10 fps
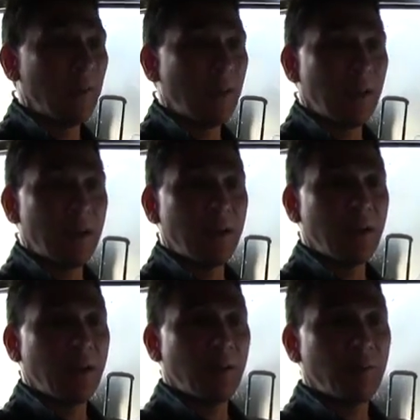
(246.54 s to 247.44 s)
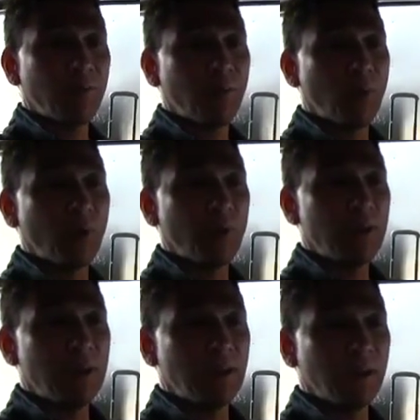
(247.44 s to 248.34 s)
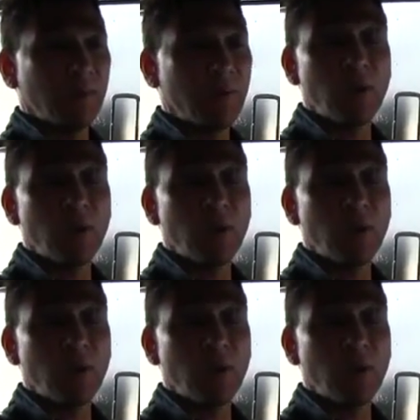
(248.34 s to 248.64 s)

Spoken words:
And then for the